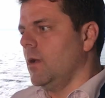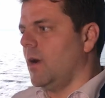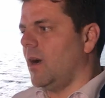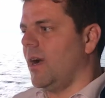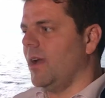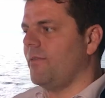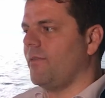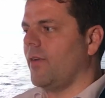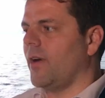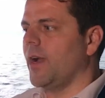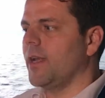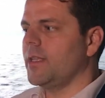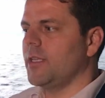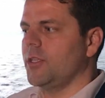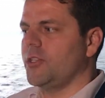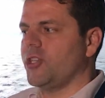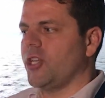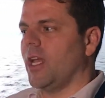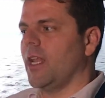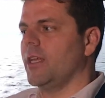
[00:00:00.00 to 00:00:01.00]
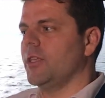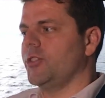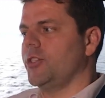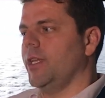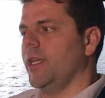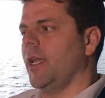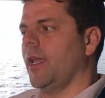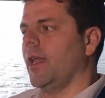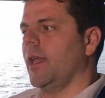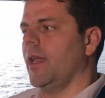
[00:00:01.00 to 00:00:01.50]
I find it
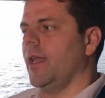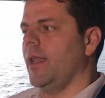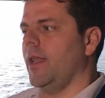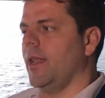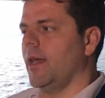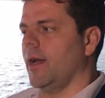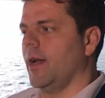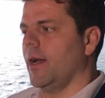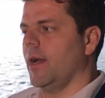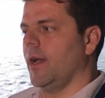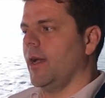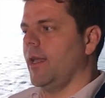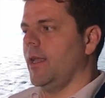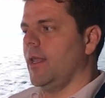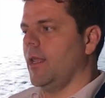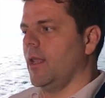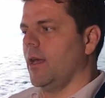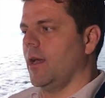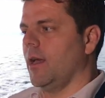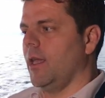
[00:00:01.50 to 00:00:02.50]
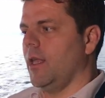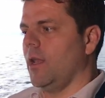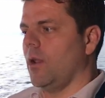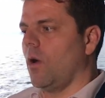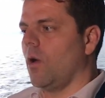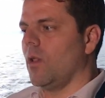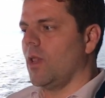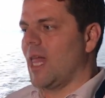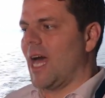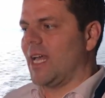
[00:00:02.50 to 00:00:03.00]
challenging in
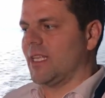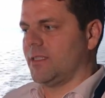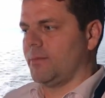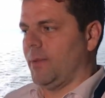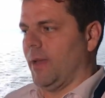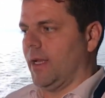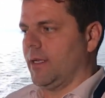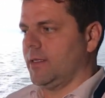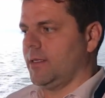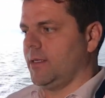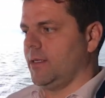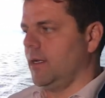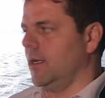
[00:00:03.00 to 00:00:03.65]
all aspects.